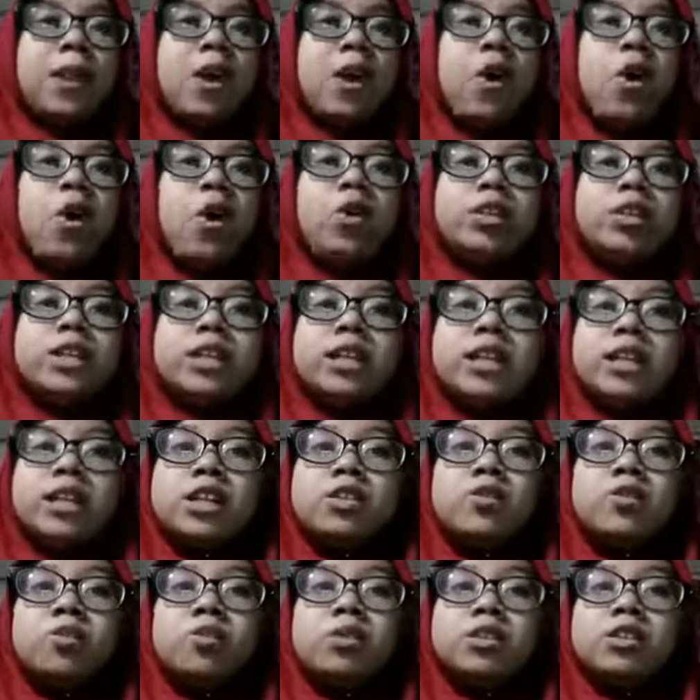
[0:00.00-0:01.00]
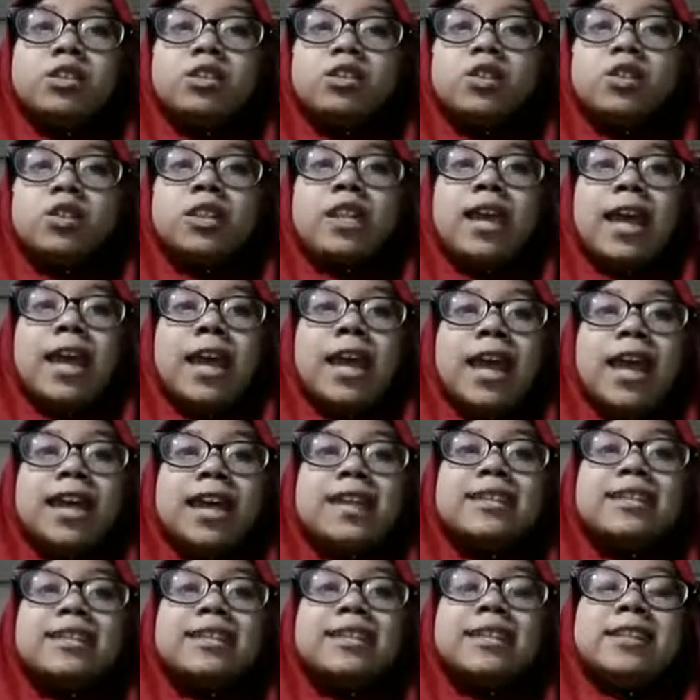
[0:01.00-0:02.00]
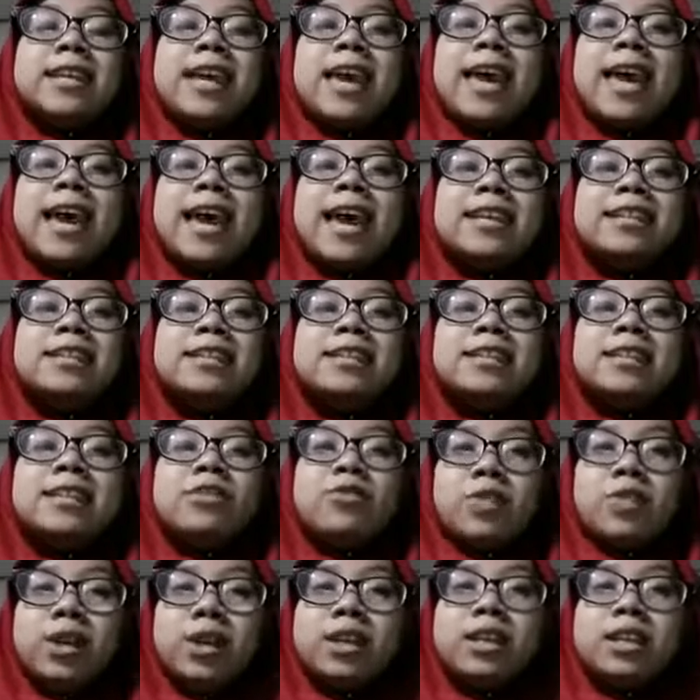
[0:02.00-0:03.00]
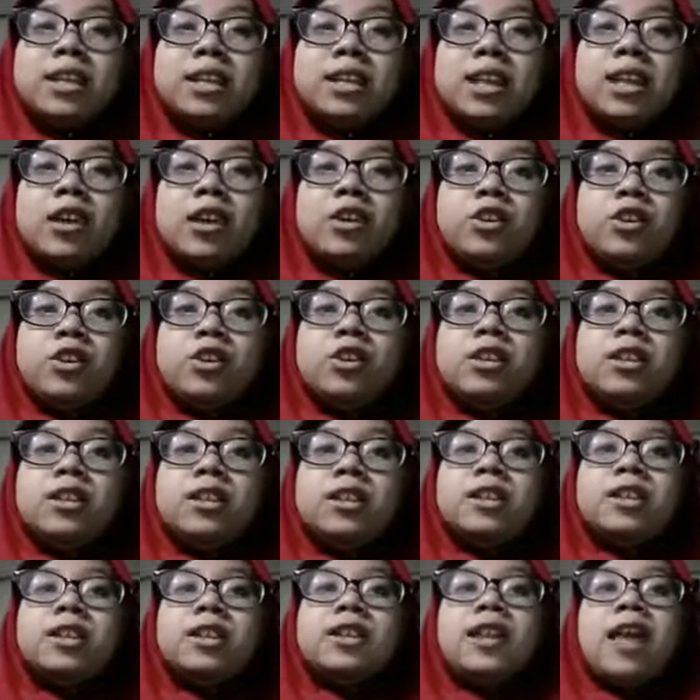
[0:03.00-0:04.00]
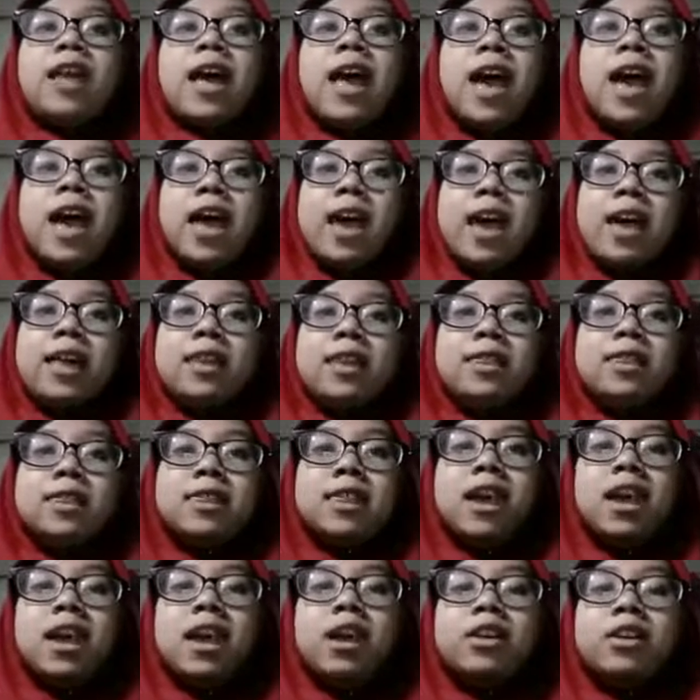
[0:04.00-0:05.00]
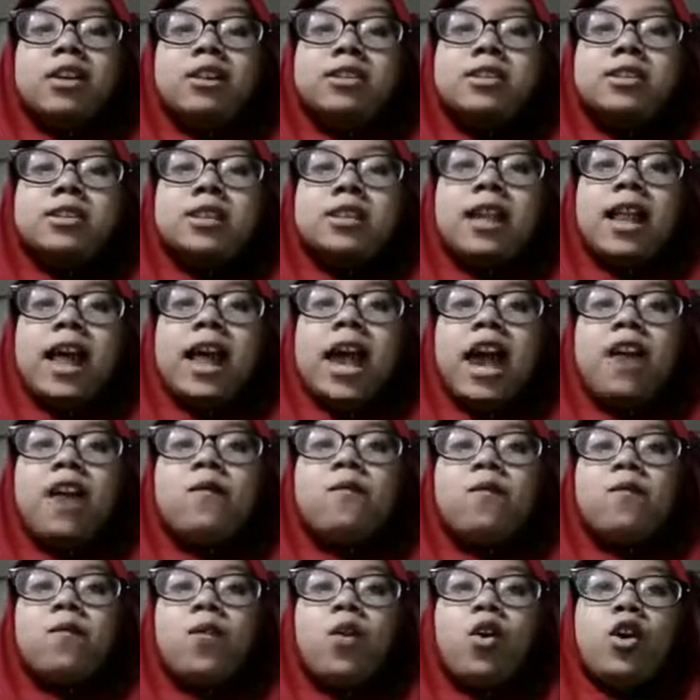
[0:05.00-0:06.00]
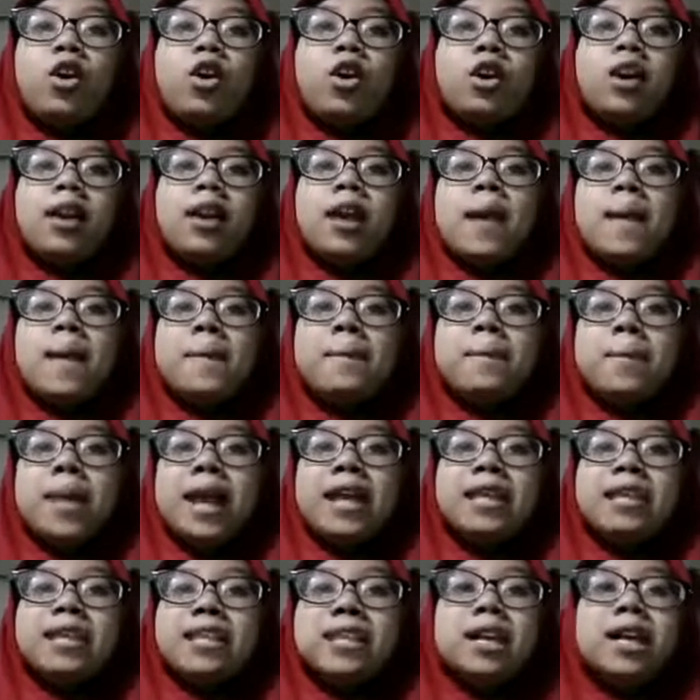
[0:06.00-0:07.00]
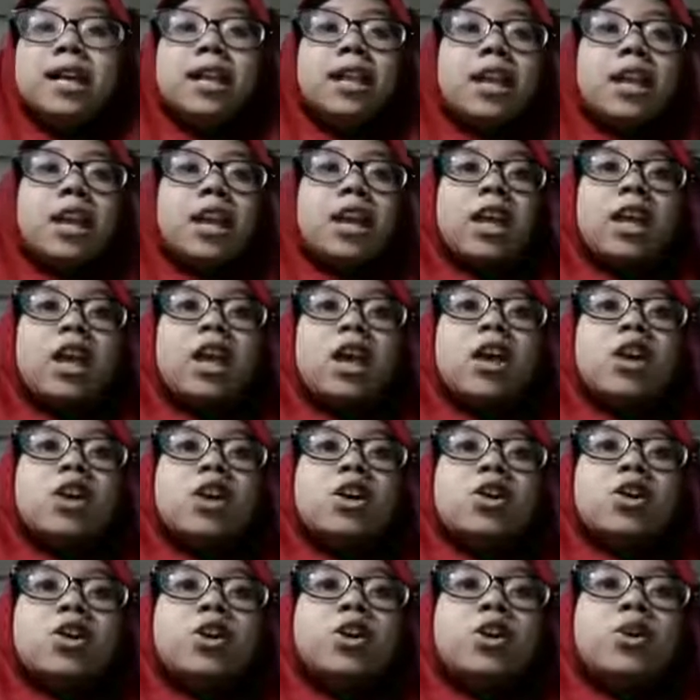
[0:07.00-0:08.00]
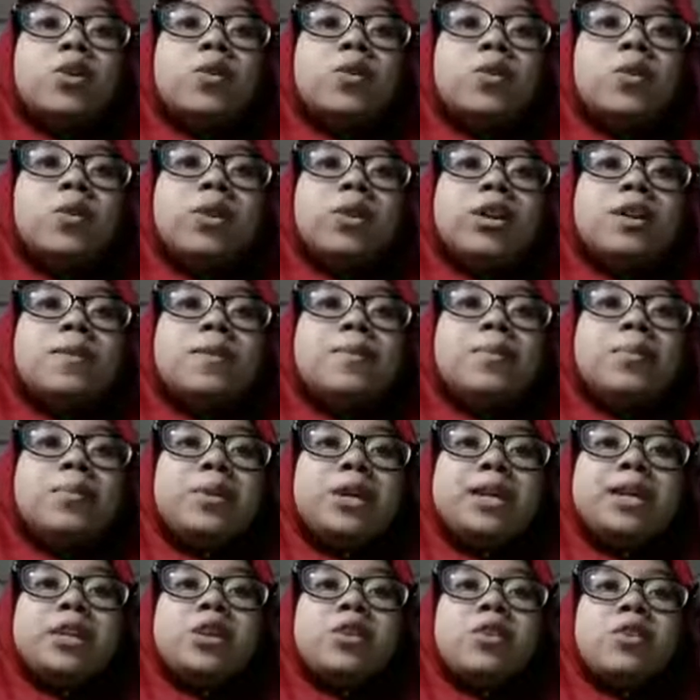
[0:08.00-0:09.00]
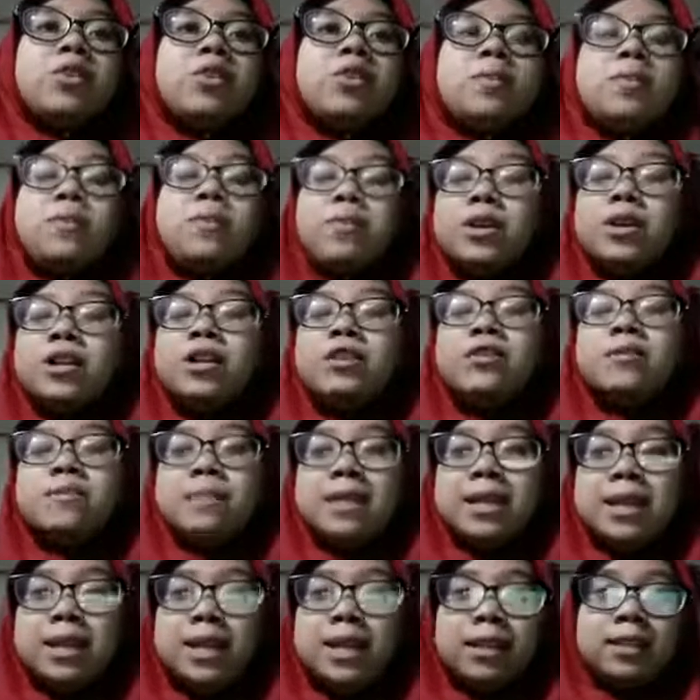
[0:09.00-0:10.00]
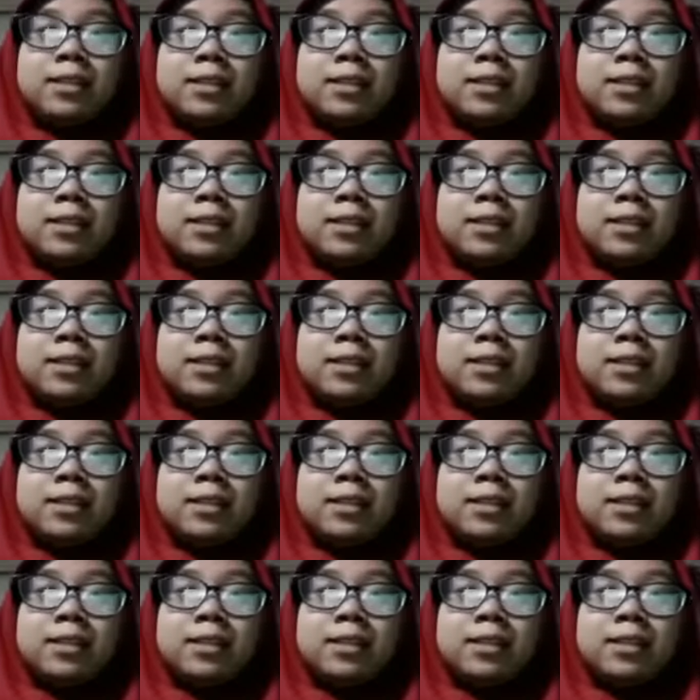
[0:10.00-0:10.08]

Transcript: Old English was not entirely united, and there still have four main dialects were predominant: